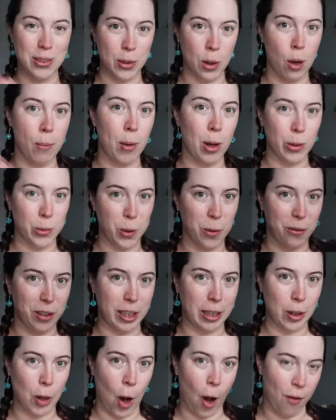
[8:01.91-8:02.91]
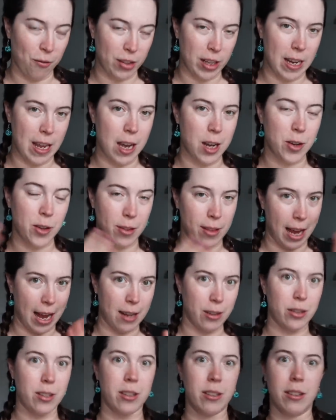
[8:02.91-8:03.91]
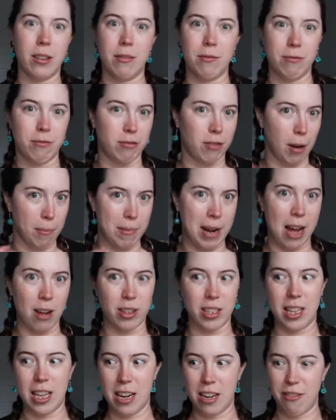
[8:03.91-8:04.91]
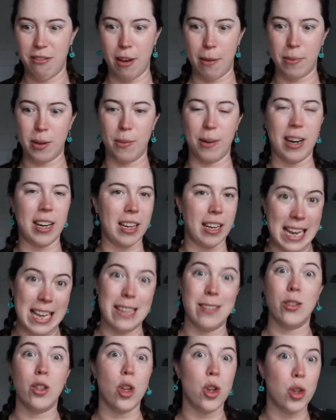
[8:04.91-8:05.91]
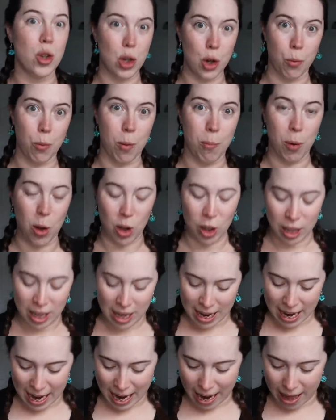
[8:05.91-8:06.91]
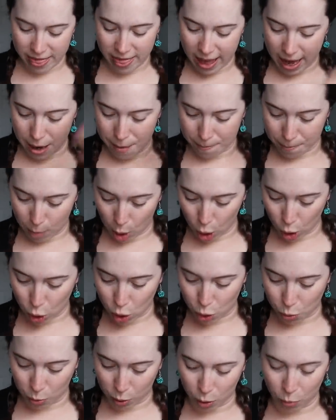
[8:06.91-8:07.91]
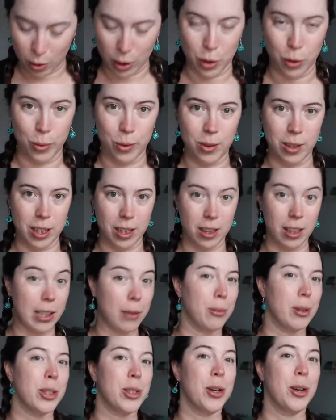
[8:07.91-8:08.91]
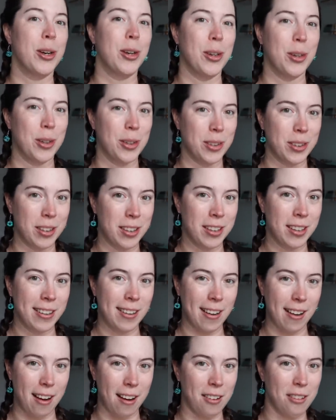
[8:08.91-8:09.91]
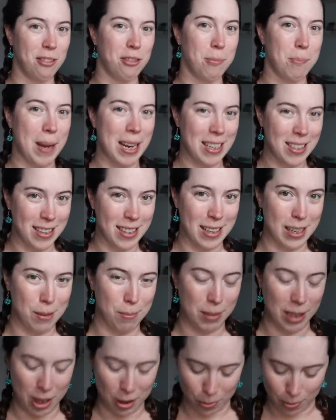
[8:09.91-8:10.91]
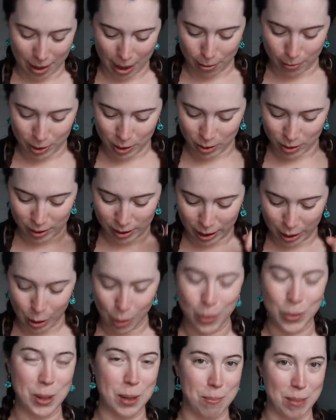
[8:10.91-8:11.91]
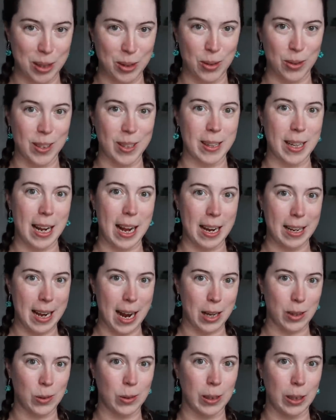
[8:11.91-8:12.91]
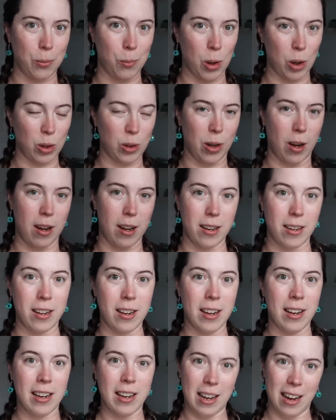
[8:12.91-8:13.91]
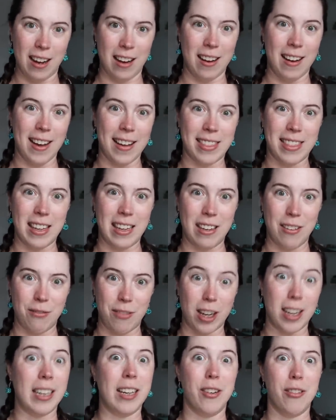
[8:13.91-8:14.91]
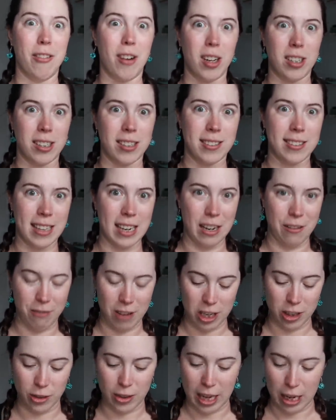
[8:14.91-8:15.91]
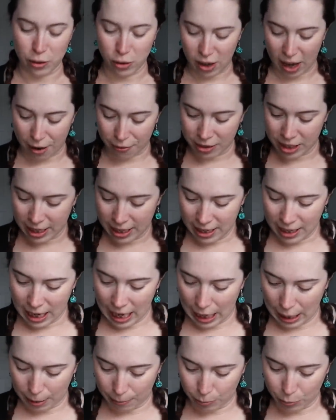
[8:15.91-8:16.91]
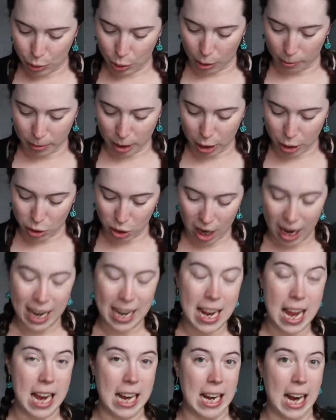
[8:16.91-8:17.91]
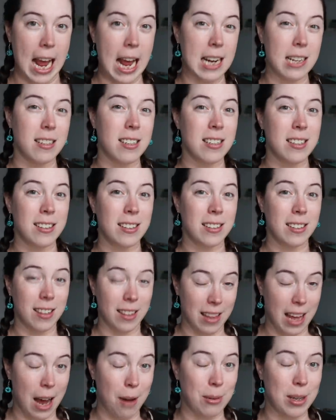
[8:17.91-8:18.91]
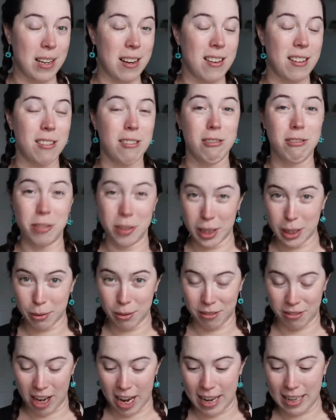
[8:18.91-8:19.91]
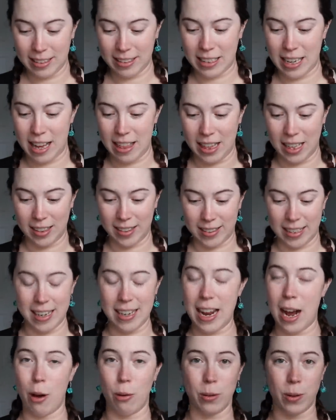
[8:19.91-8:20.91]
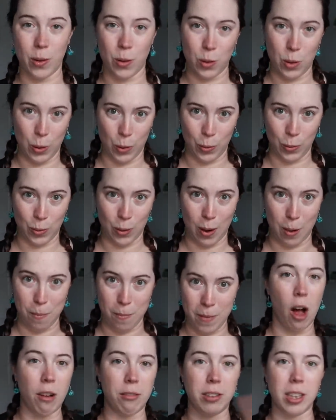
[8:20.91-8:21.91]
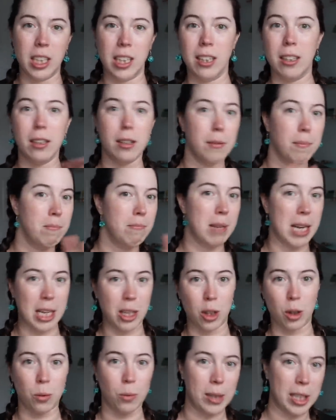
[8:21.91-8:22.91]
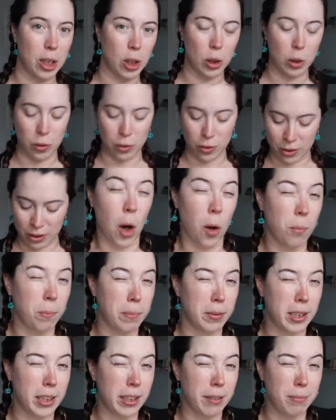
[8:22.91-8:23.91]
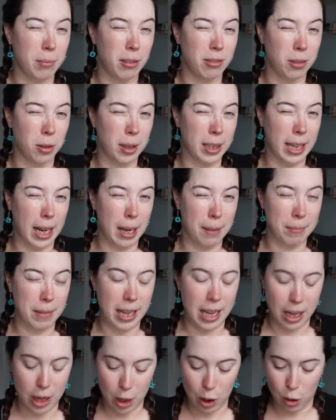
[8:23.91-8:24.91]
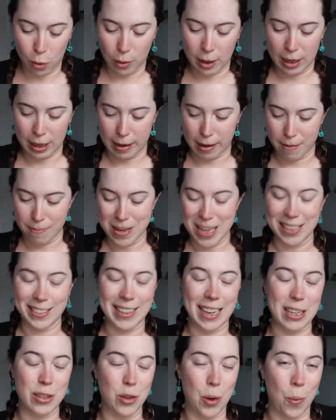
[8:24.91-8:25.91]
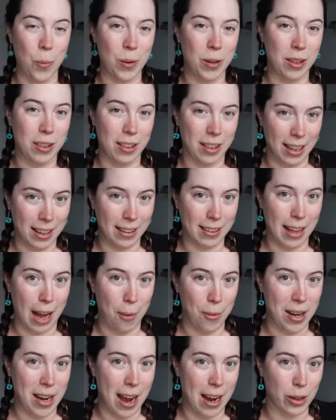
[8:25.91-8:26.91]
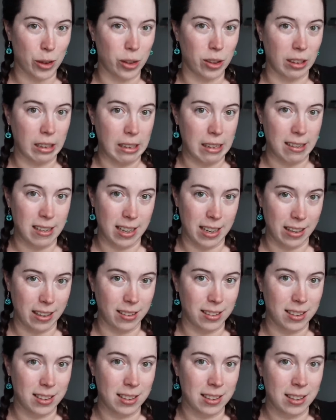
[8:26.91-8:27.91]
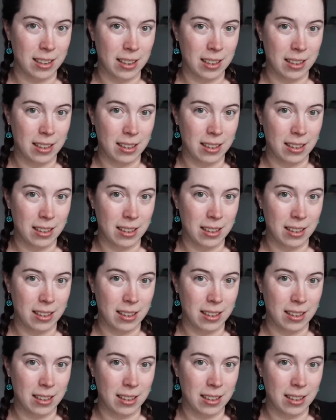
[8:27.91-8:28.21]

And so I'm also feeling confident that from now to the end of February is doable. And then March, we're going to see the return Painted in Blood Red, which is the cozy mystery that I'd actually worked on uh, at the very end of August that I finished that draft. Um, so I'm gonna try and get that one fully revised and then sent out to some alpha beta readers, hopefully before Camp Nano, um, as I don't think that one actually needs